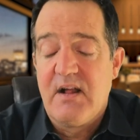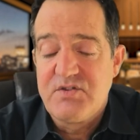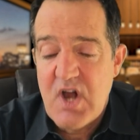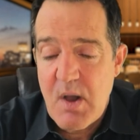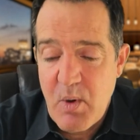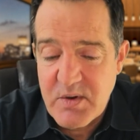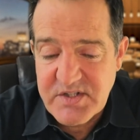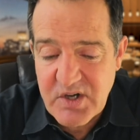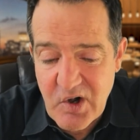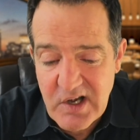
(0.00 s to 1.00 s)
El Chapo
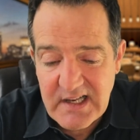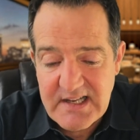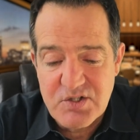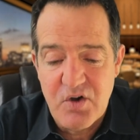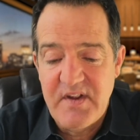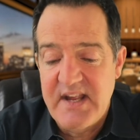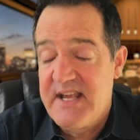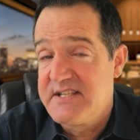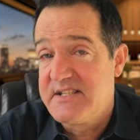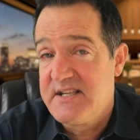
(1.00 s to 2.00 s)
is currently serving
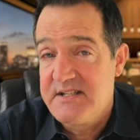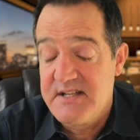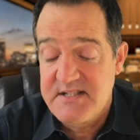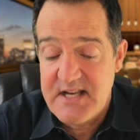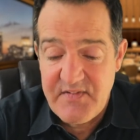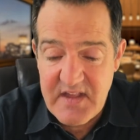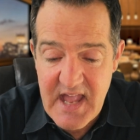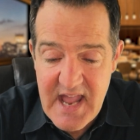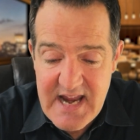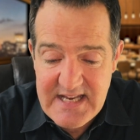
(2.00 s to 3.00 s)
his sentence at
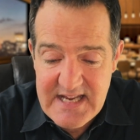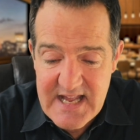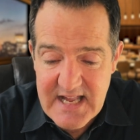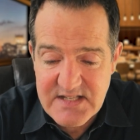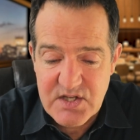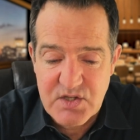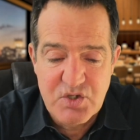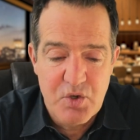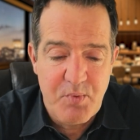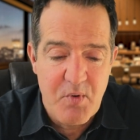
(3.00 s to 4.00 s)
the ADX
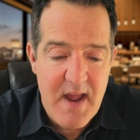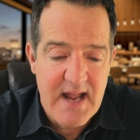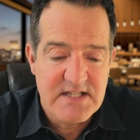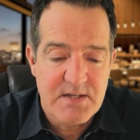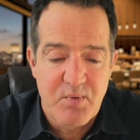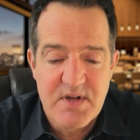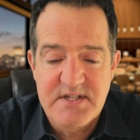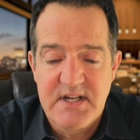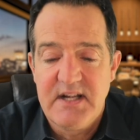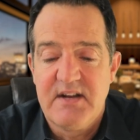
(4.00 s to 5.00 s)
Supermax
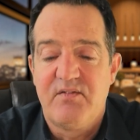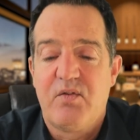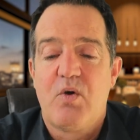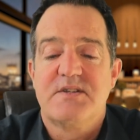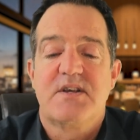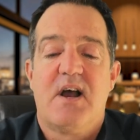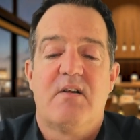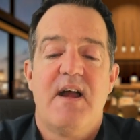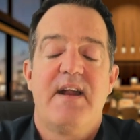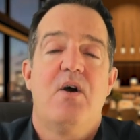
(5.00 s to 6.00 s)
prison in Florence,
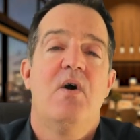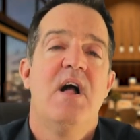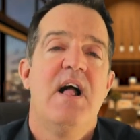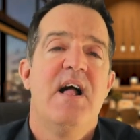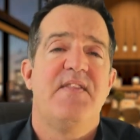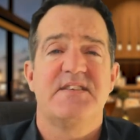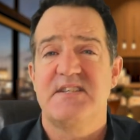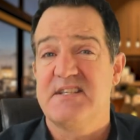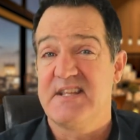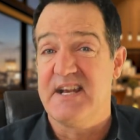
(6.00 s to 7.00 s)
Colorado.
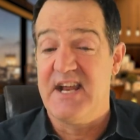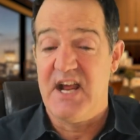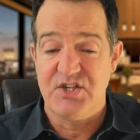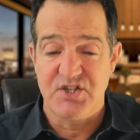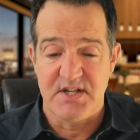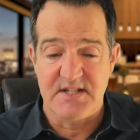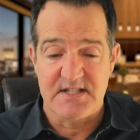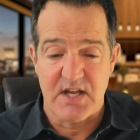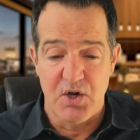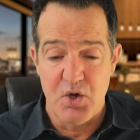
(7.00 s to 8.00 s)
This is the
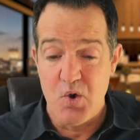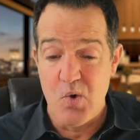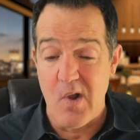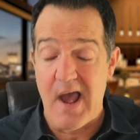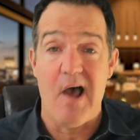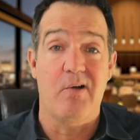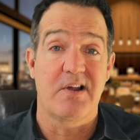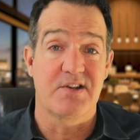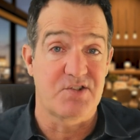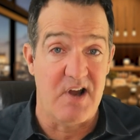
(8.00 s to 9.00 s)
nation's new
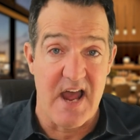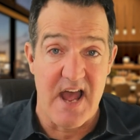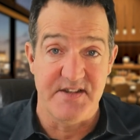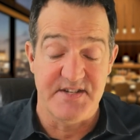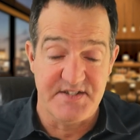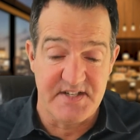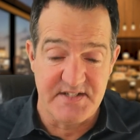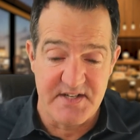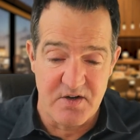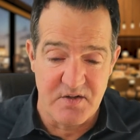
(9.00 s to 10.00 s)
Alcatraz. It's
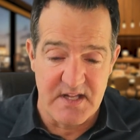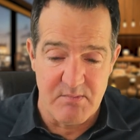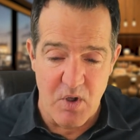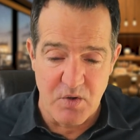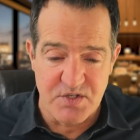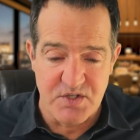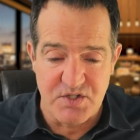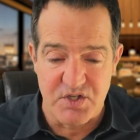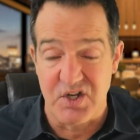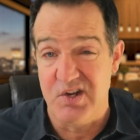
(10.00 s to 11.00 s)
considered the
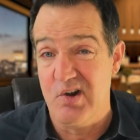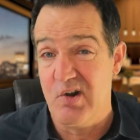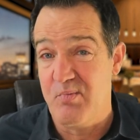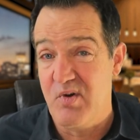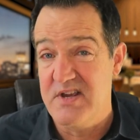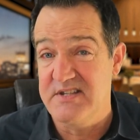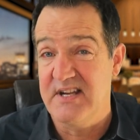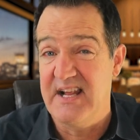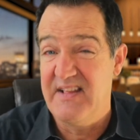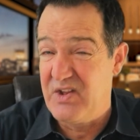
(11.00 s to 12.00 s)
most secure
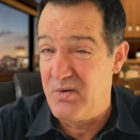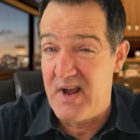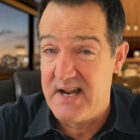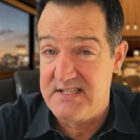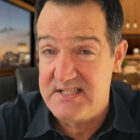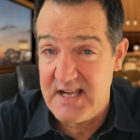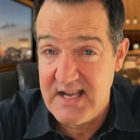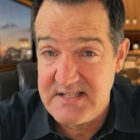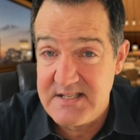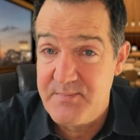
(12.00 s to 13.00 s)
prison in the United
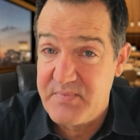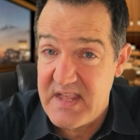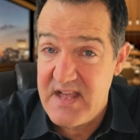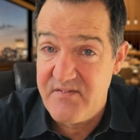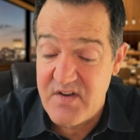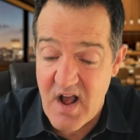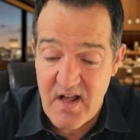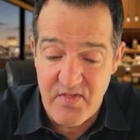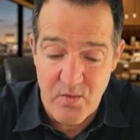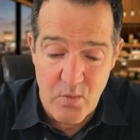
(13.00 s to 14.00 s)
States, if
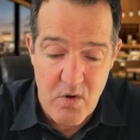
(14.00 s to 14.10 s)
not the